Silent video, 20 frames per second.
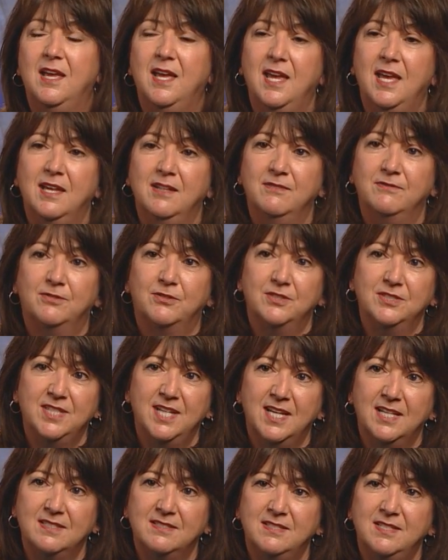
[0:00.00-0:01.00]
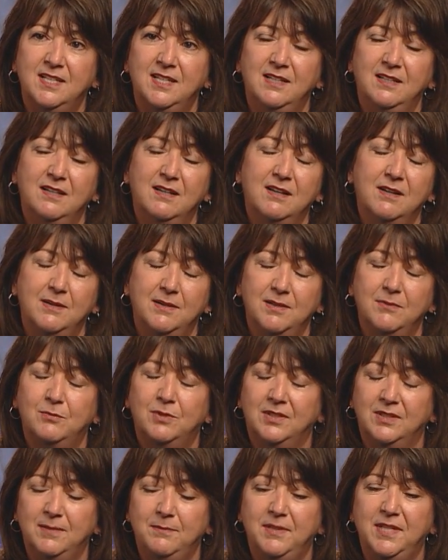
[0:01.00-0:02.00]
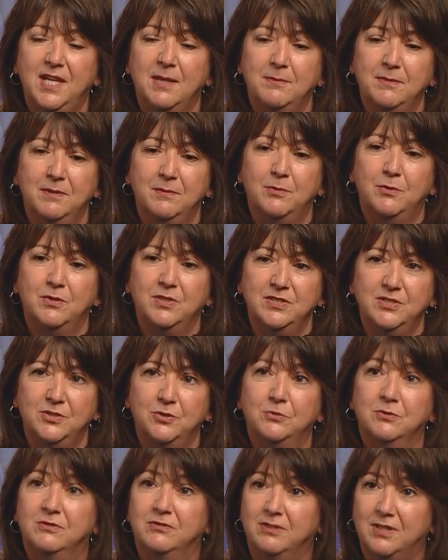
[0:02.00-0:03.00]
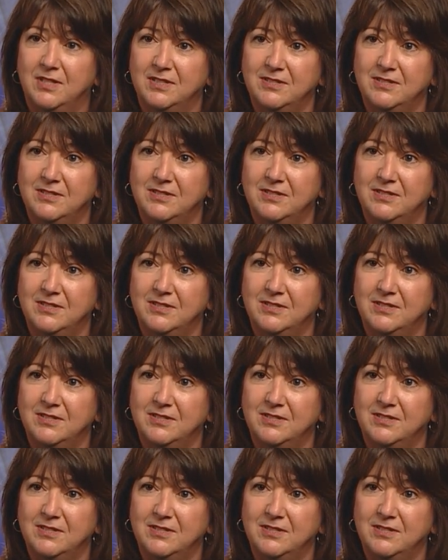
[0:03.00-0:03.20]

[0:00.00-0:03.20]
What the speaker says: and for testing, it really became an important tool for